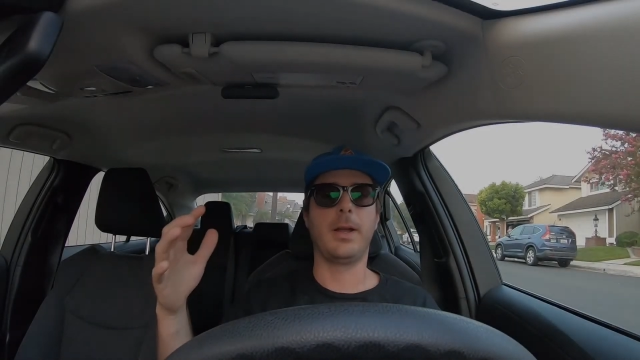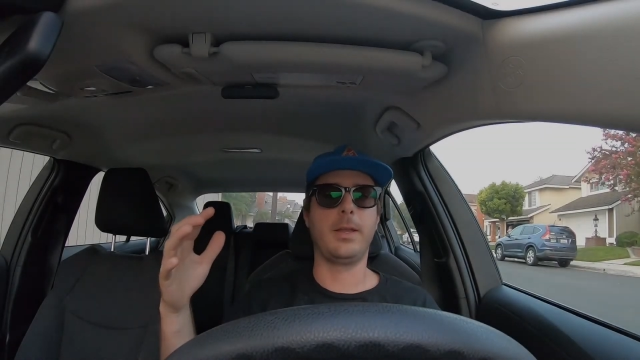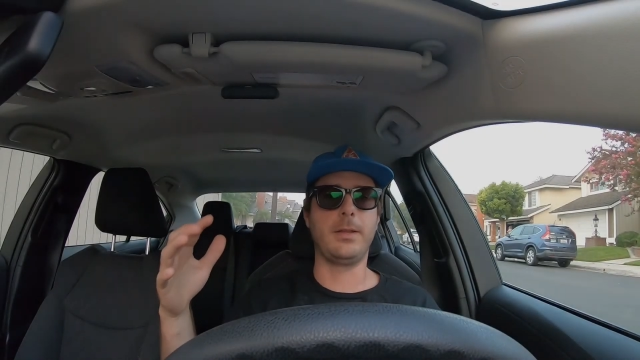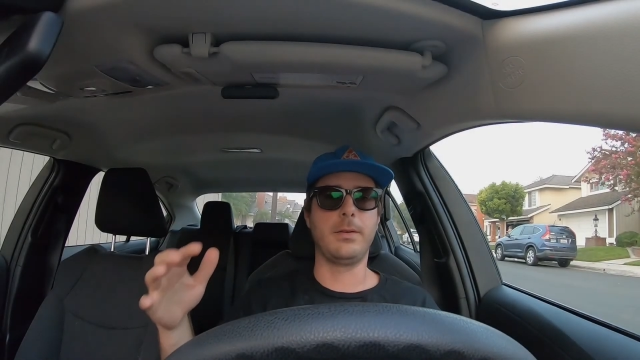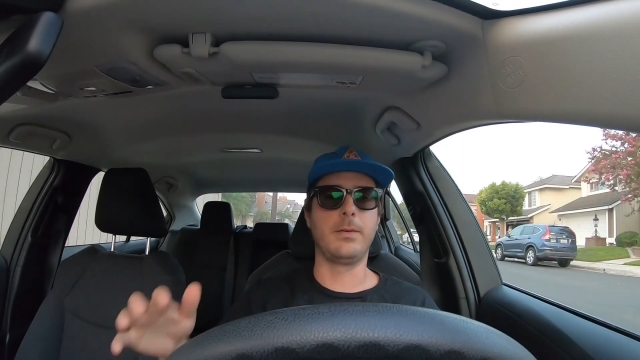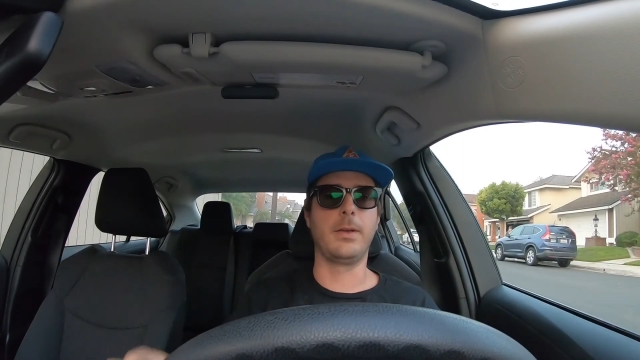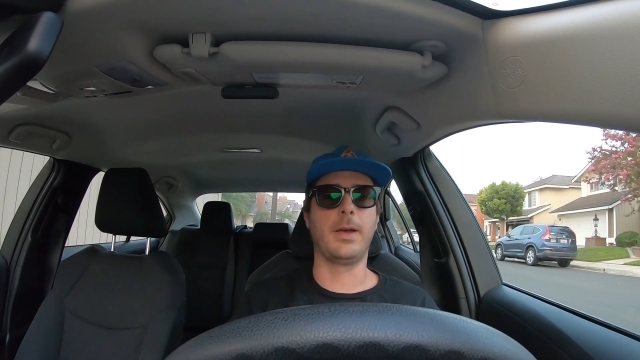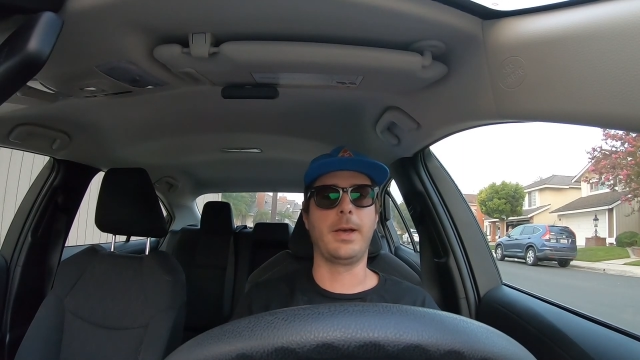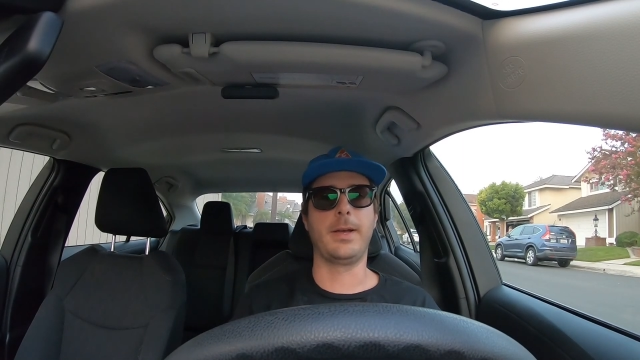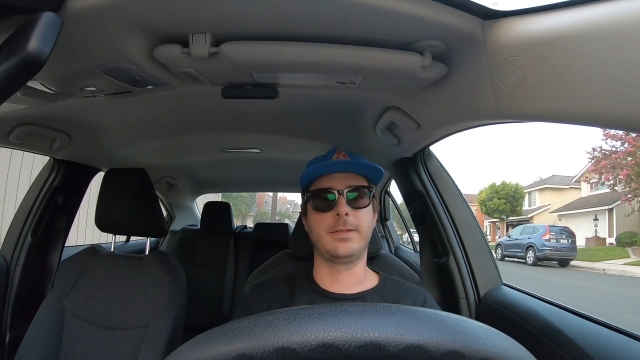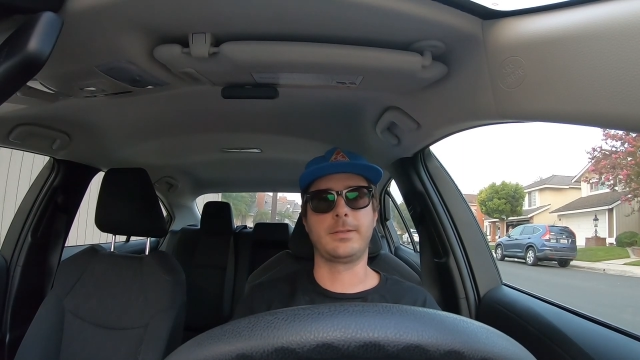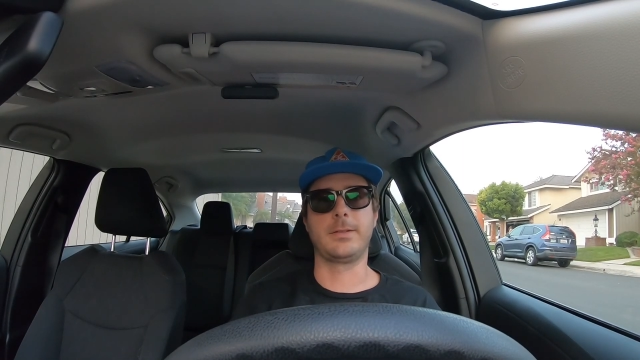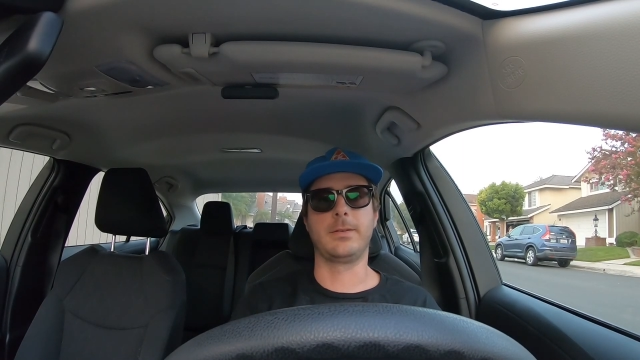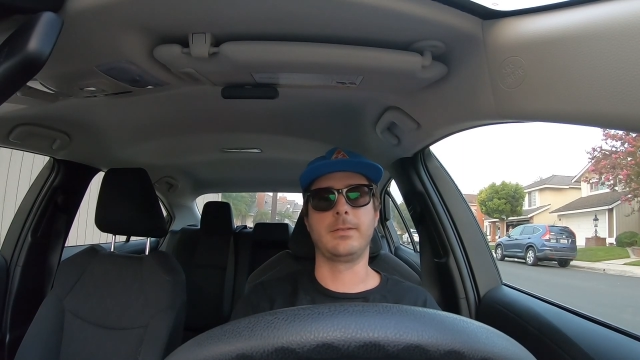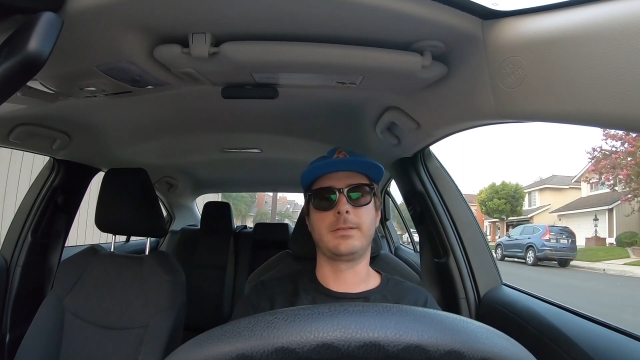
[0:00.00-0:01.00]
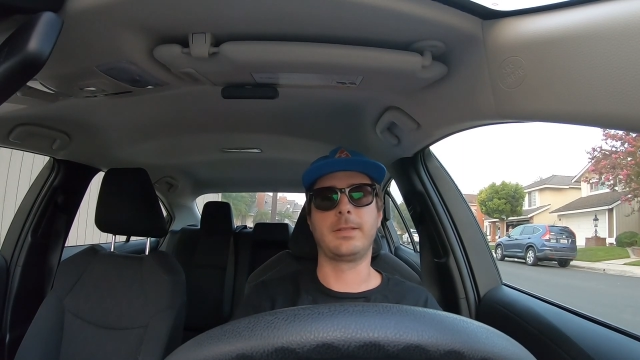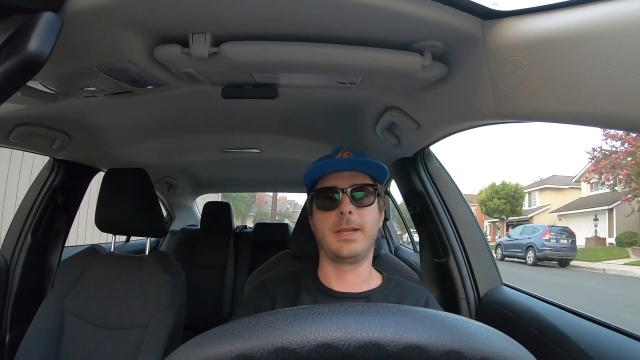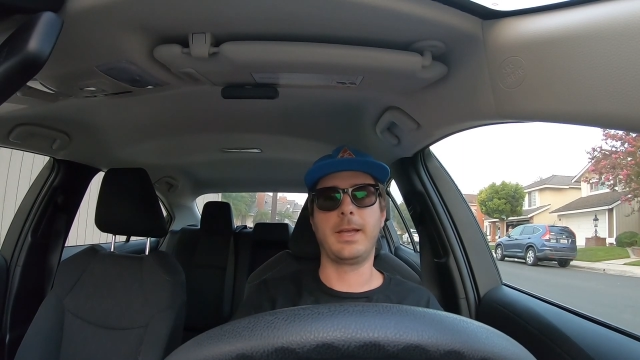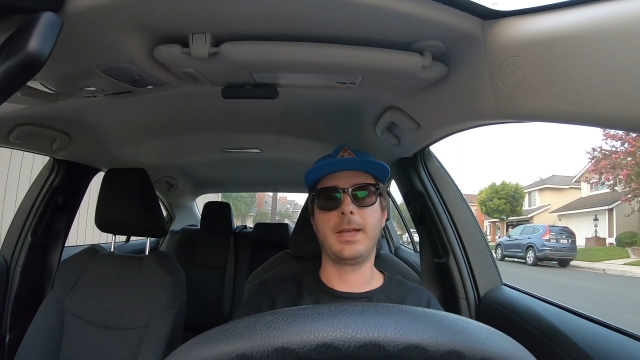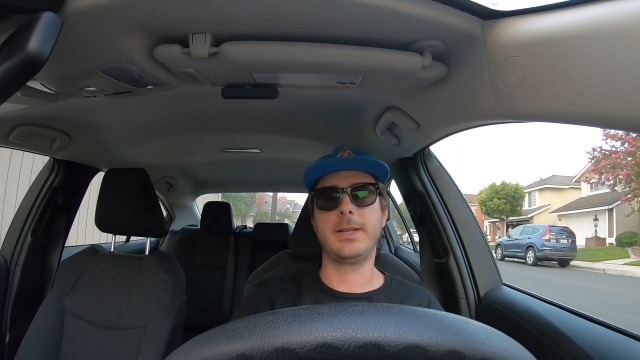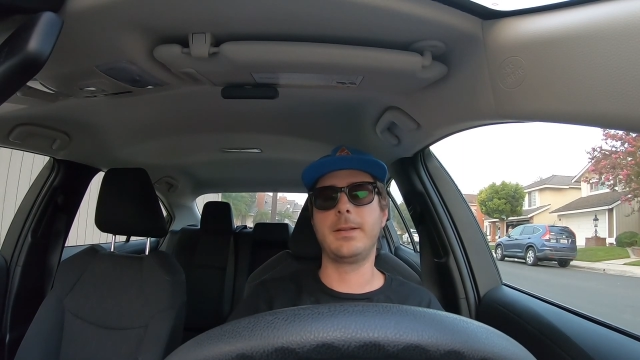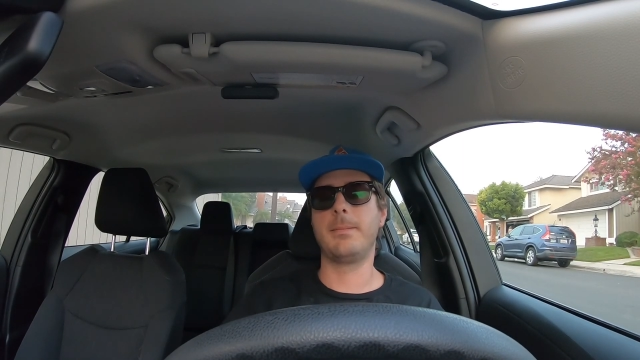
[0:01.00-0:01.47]
you guys, so it's the
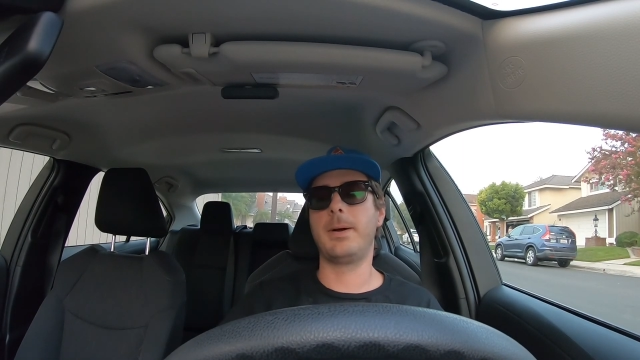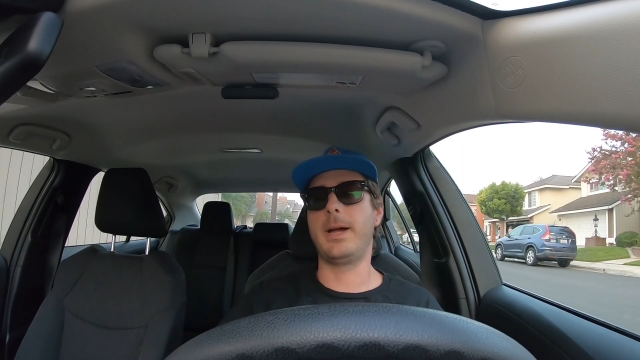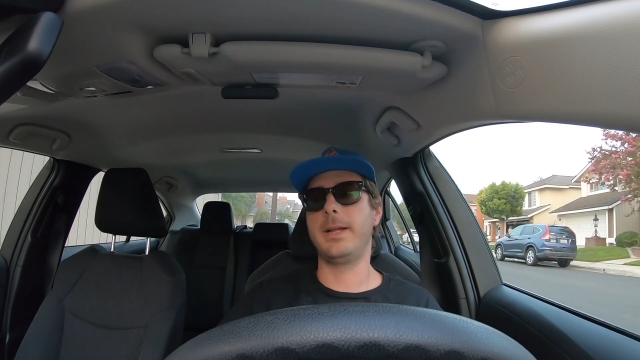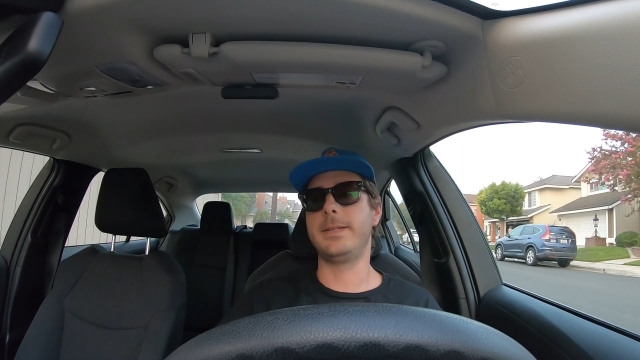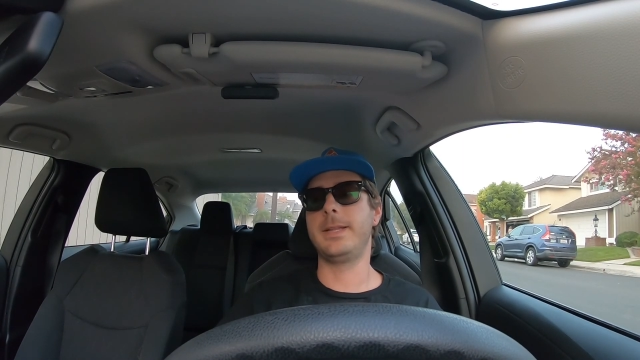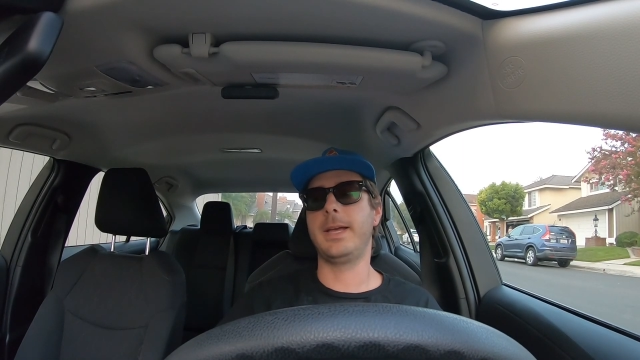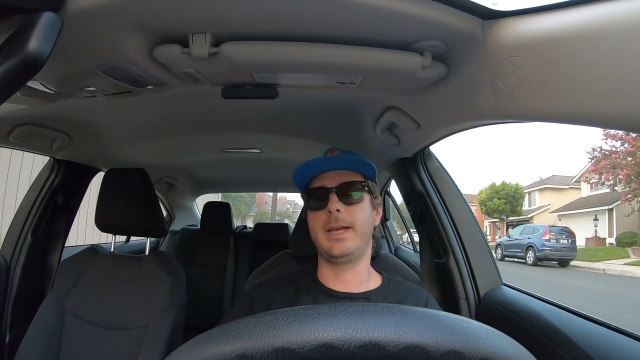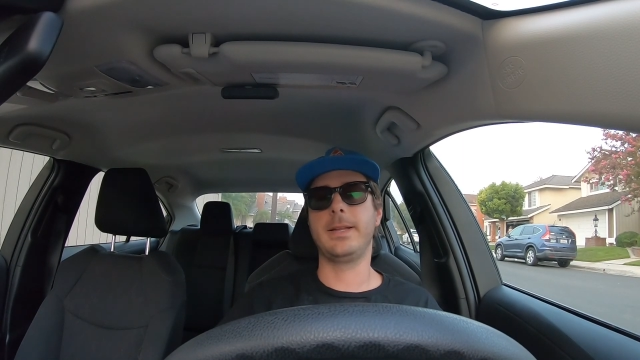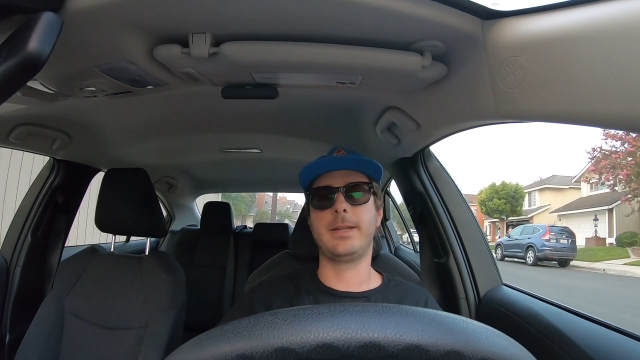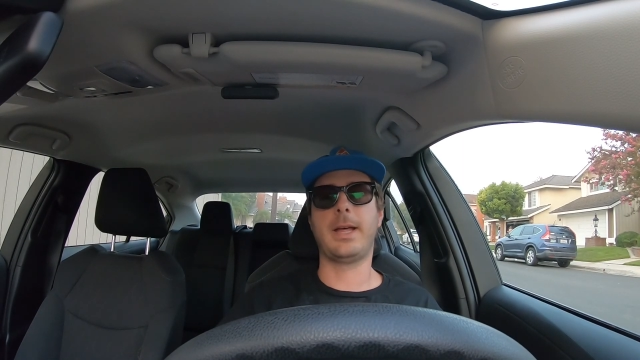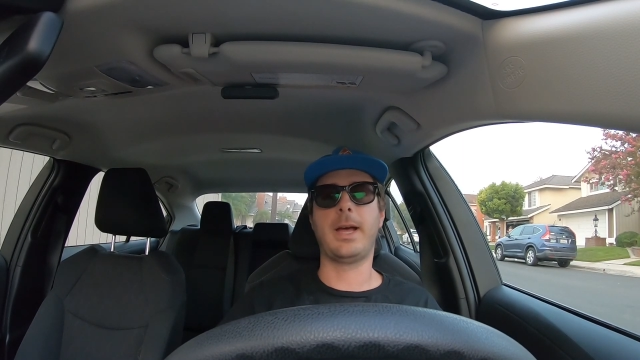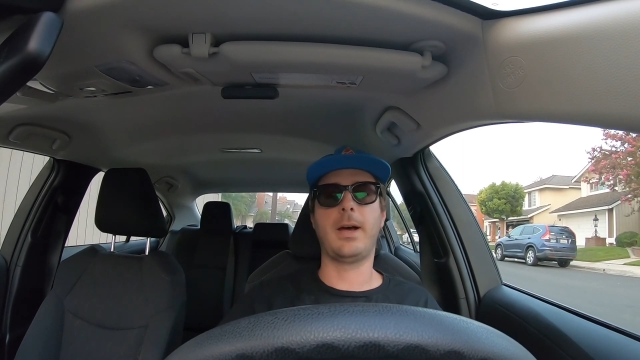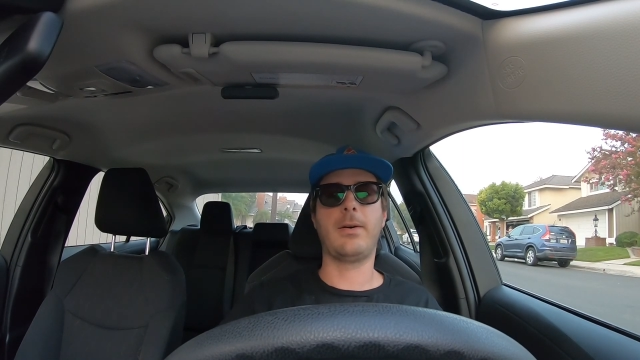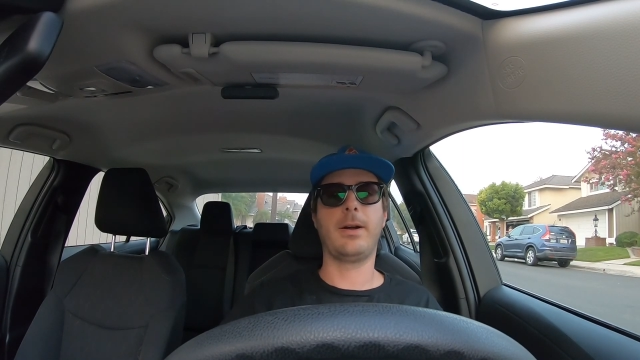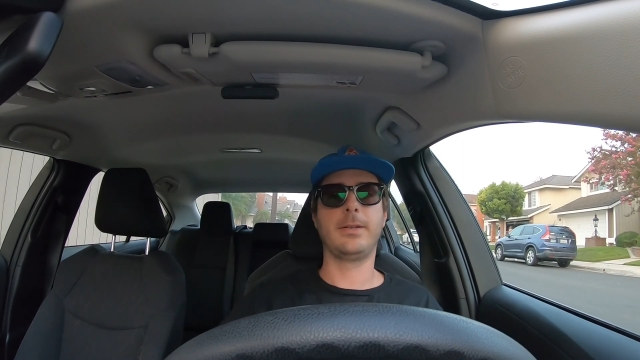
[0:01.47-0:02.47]
end of my day now.